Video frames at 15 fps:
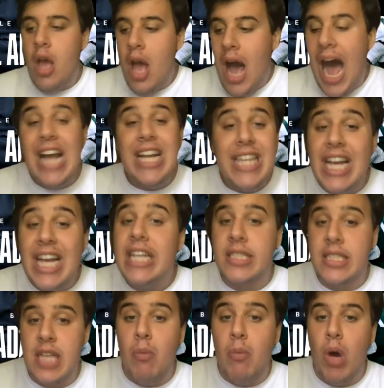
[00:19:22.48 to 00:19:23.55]
I think it's
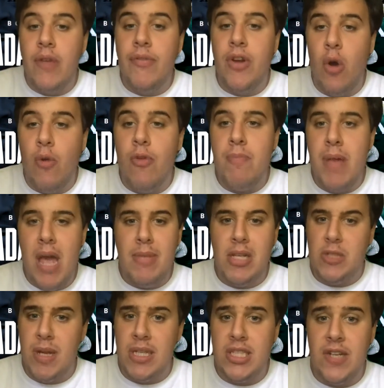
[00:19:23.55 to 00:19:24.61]
somewhat of an overpayment,
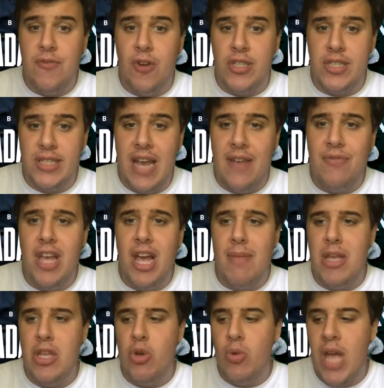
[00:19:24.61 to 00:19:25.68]
especially for a safety. I mean,
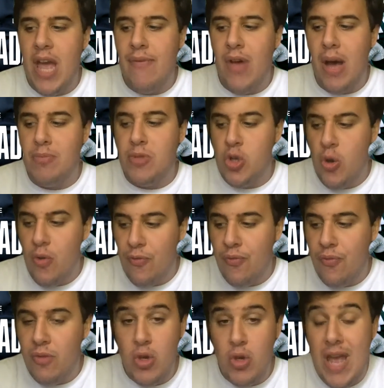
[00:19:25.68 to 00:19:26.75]
you gave up
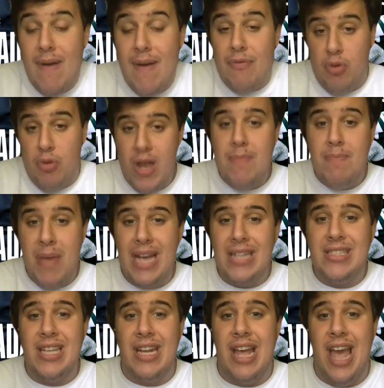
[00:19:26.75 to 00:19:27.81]
3 picks
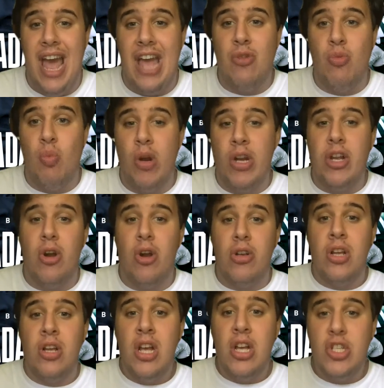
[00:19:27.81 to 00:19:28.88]
and one of your
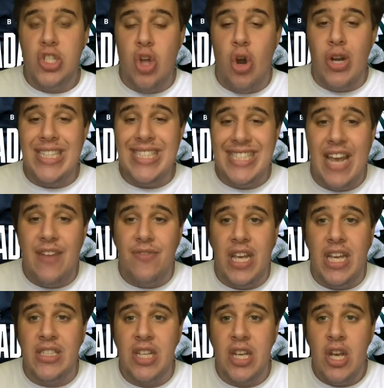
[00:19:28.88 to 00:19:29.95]
starting
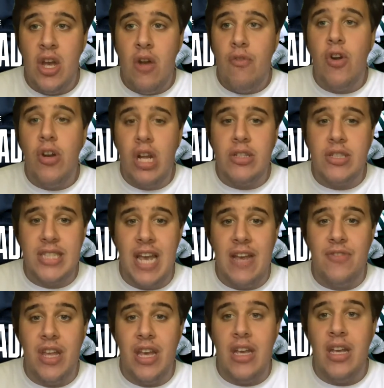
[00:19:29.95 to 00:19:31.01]
safeties for another
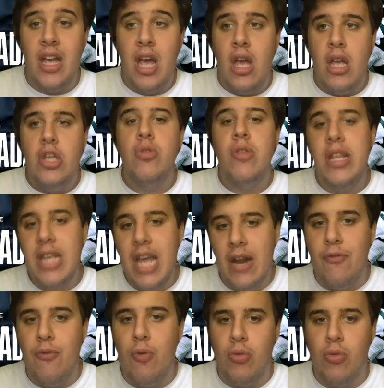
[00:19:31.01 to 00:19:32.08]
safety. You did get a
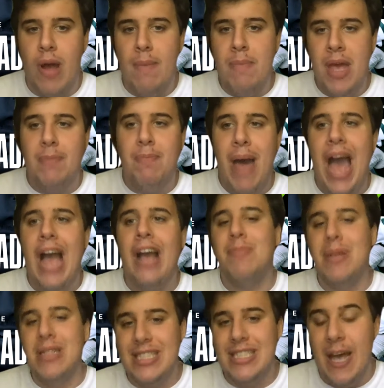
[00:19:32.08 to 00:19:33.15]
4th-round pick back,
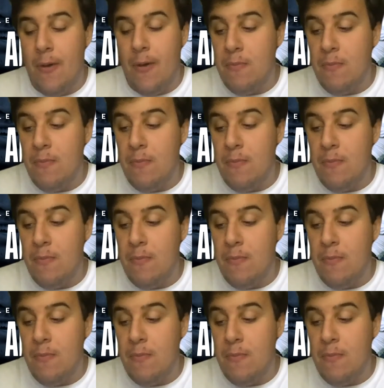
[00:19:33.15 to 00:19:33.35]
but still,